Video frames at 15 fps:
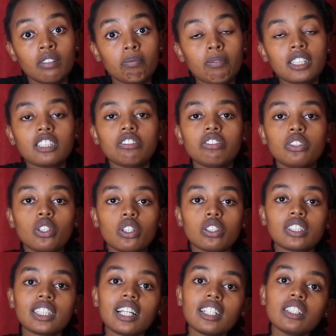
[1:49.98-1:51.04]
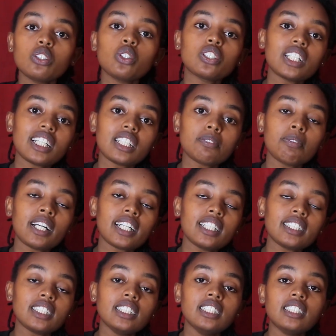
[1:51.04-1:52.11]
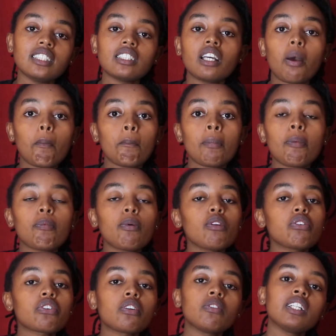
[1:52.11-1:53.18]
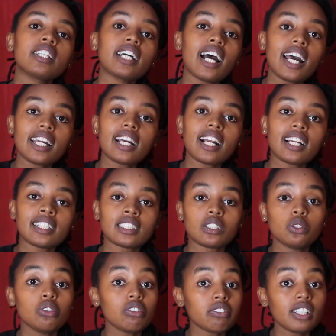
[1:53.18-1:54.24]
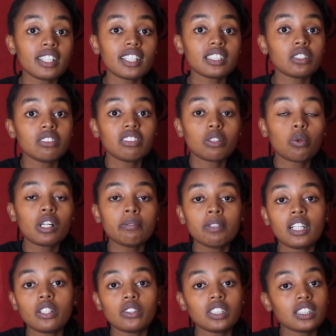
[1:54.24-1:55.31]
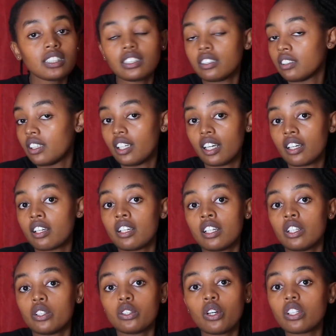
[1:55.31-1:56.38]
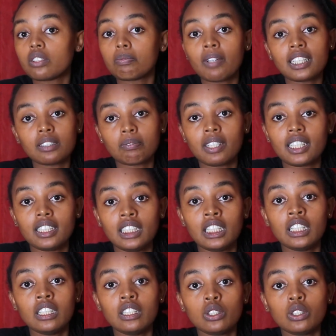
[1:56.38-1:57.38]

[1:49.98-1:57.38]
But if you're selling, your target market is people from in the high class, you'll find that even 1 million is not much money.